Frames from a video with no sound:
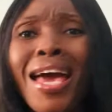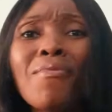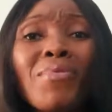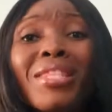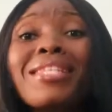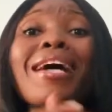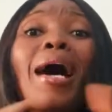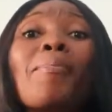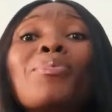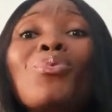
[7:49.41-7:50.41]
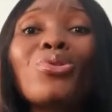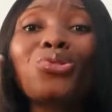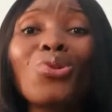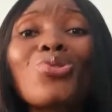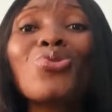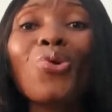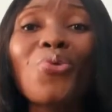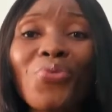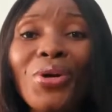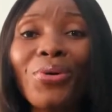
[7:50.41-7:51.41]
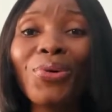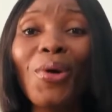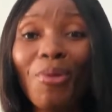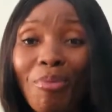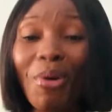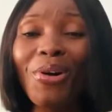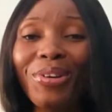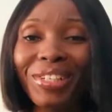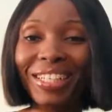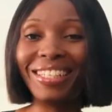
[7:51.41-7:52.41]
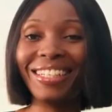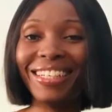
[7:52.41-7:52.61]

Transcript: Everything that happened was just so real. Come on.